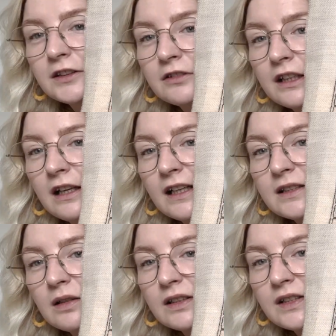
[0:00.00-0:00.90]
realised
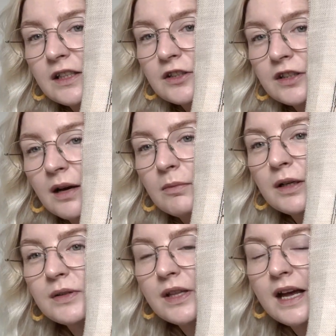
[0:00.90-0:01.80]
a stitch has come
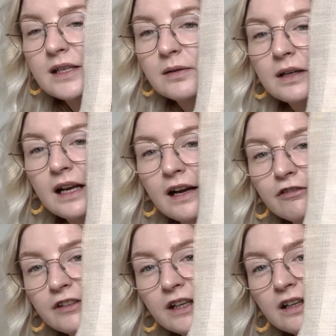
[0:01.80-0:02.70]
loose there, so I'm going to have
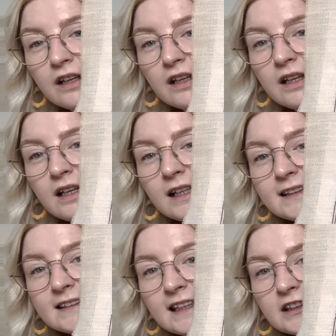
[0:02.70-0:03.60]
to
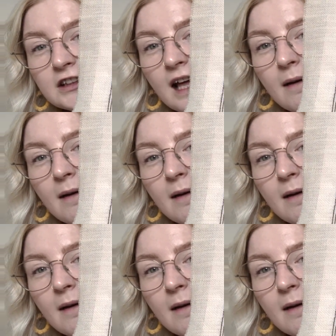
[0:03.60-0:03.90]
stitch that